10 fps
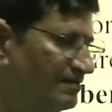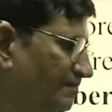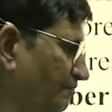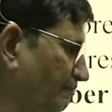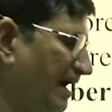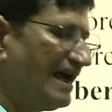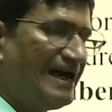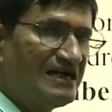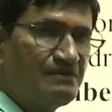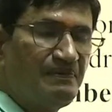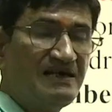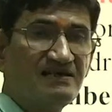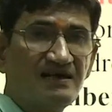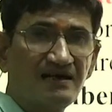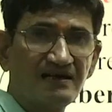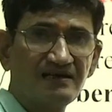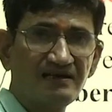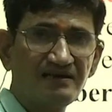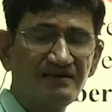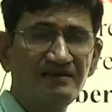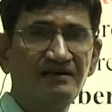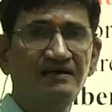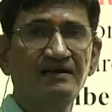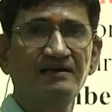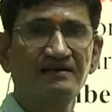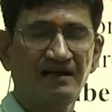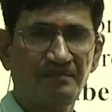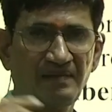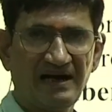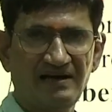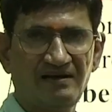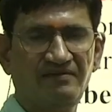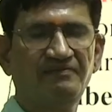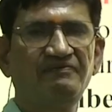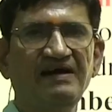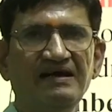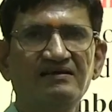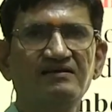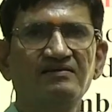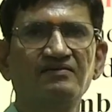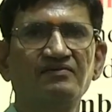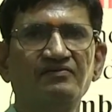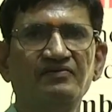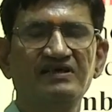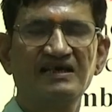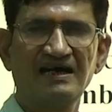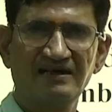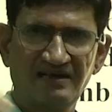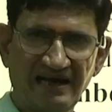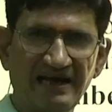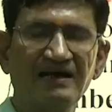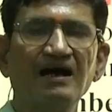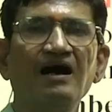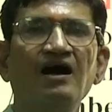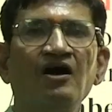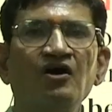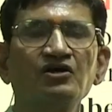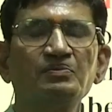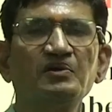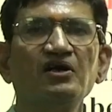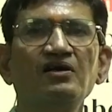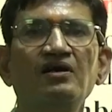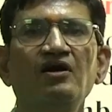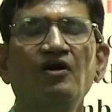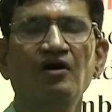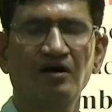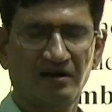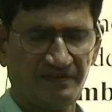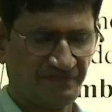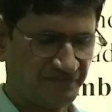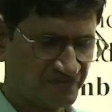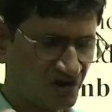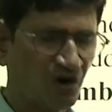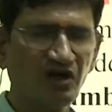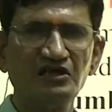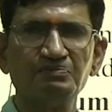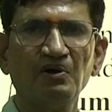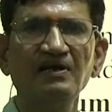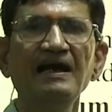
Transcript: My ISP is another, the my friends which I take a hospital hotspot.